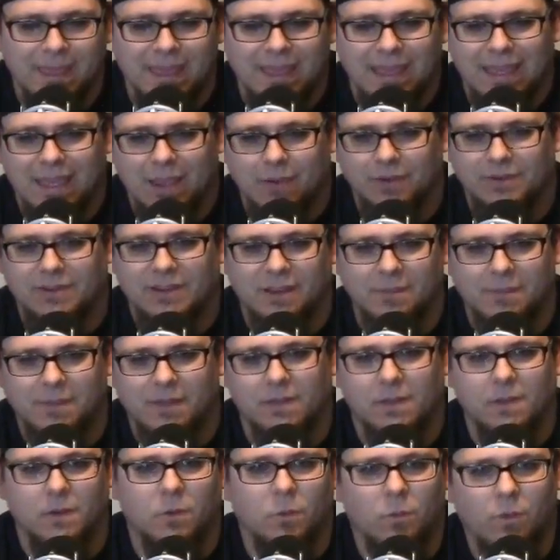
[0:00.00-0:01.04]
It would take me a
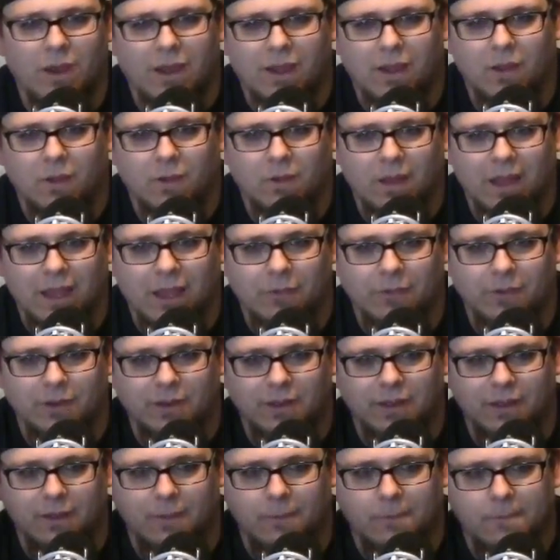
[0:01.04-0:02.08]
little while. I would,
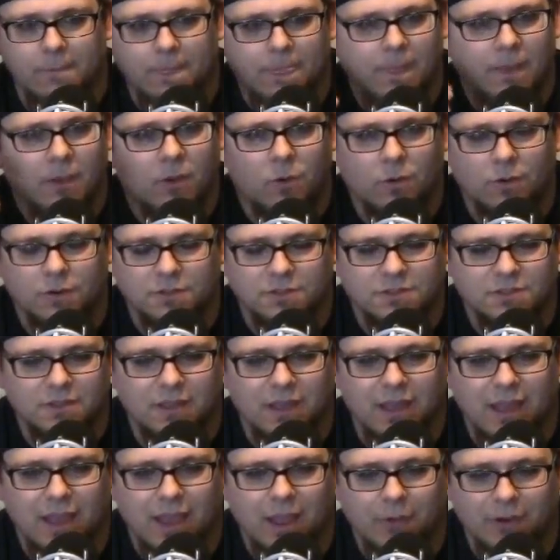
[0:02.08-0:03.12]
of course,
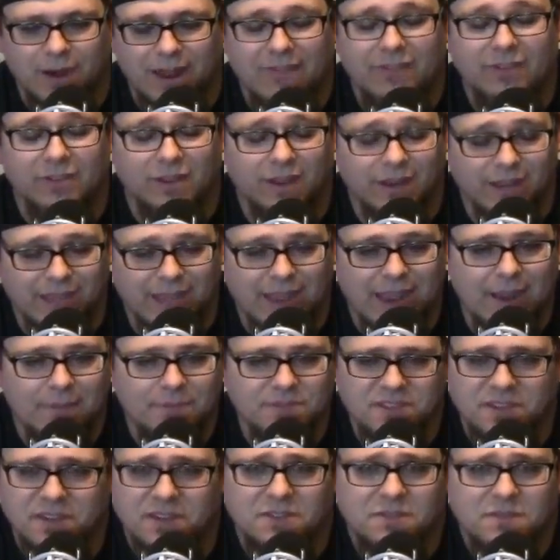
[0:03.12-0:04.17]
I would have a lot of games in
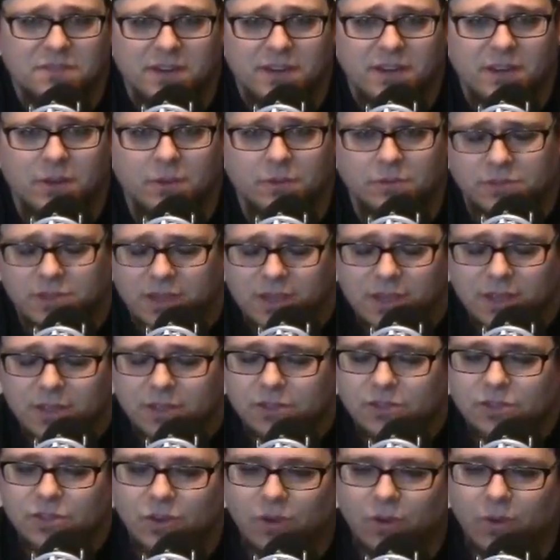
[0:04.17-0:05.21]
these videos,
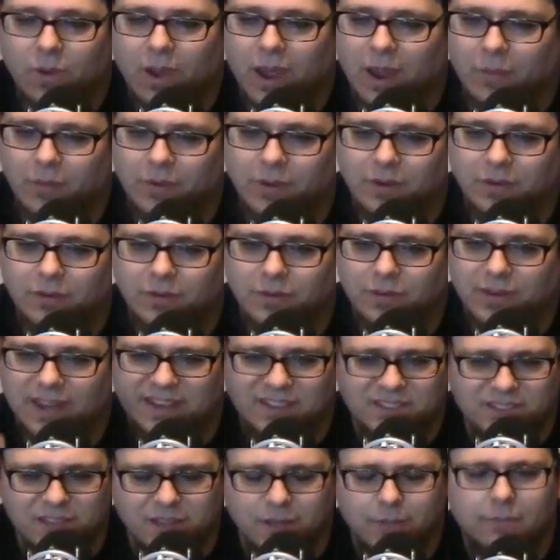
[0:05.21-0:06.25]
so I would
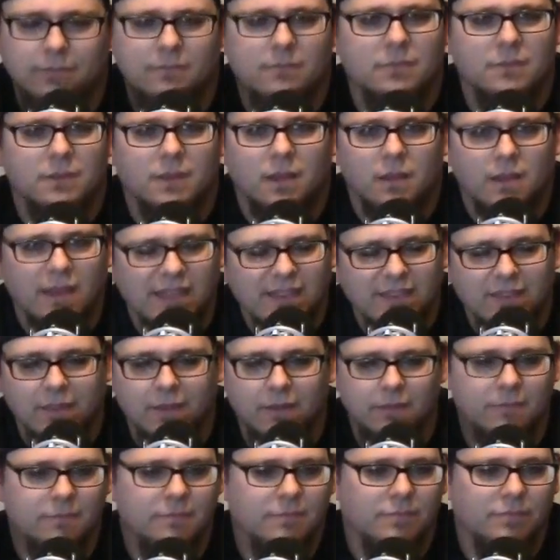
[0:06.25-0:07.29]
test them, clean
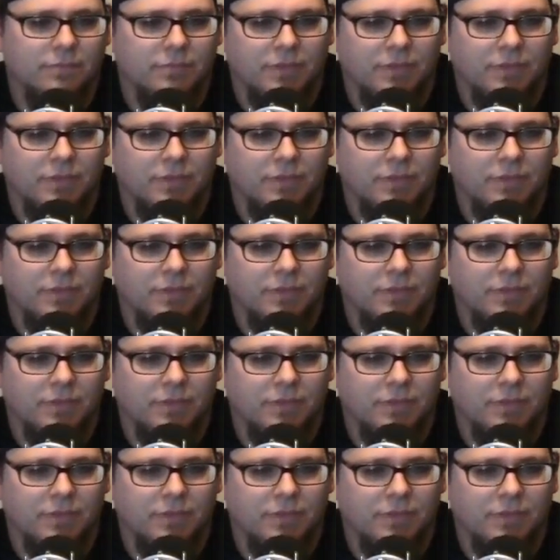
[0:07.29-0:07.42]
them,